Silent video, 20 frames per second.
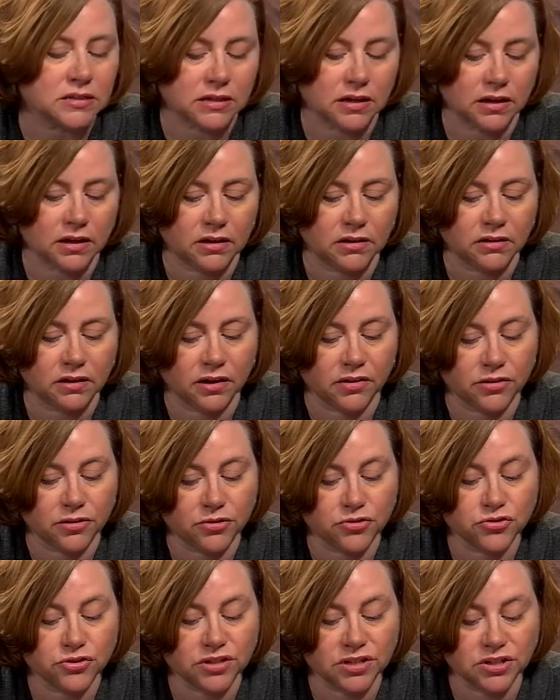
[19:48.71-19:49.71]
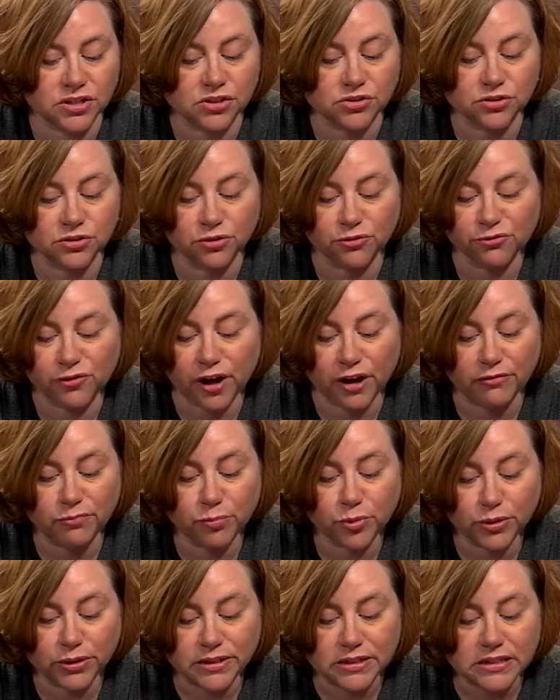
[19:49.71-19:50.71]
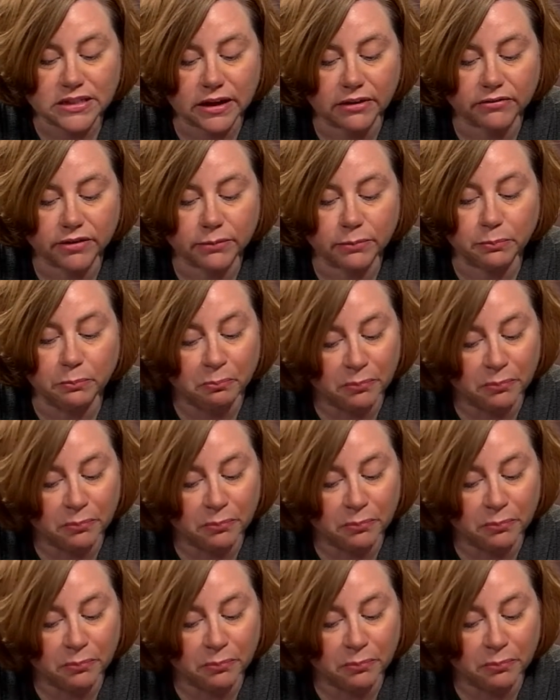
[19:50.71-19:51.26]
and there's an additional $5.7